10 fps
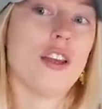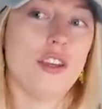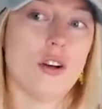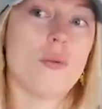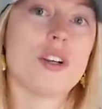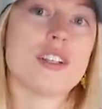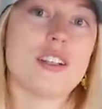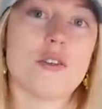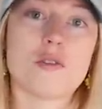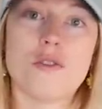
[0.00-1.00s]
You know, I wanna see
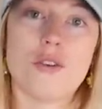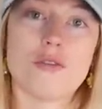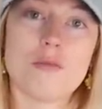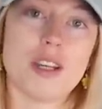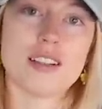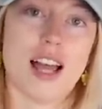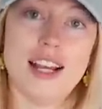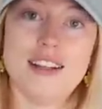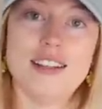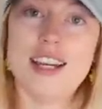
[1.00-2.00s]
those photos because
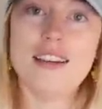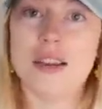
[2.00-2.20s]
I didn't take